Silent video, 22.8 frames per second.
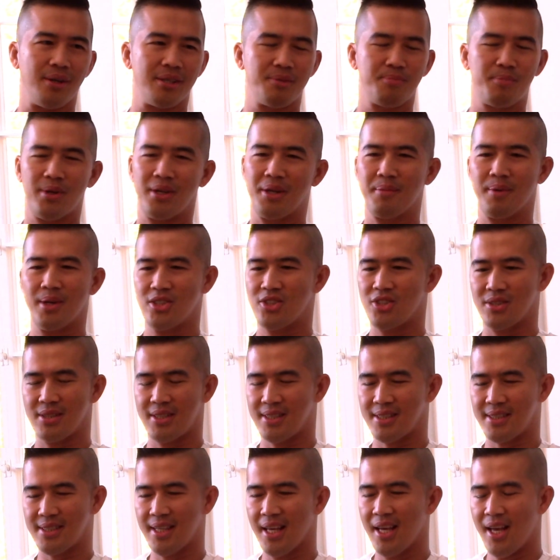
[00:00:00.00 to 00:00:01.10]
it's pretty much it
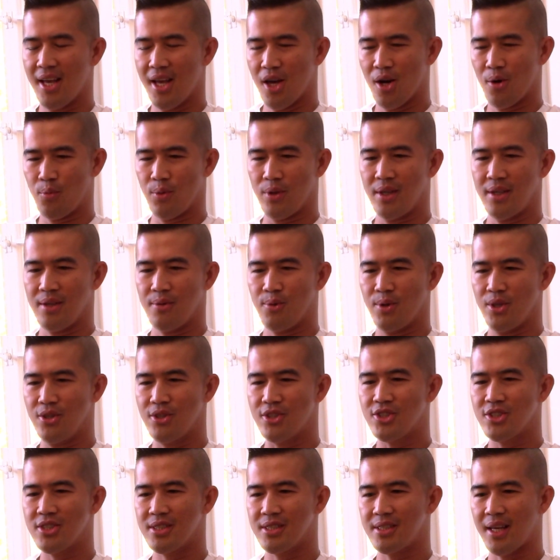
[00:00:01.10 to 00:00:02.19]
just we used
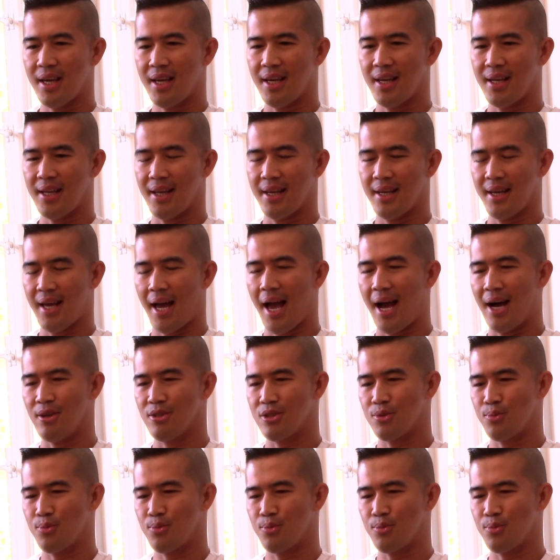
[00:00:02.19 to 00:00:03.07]
to stay in a house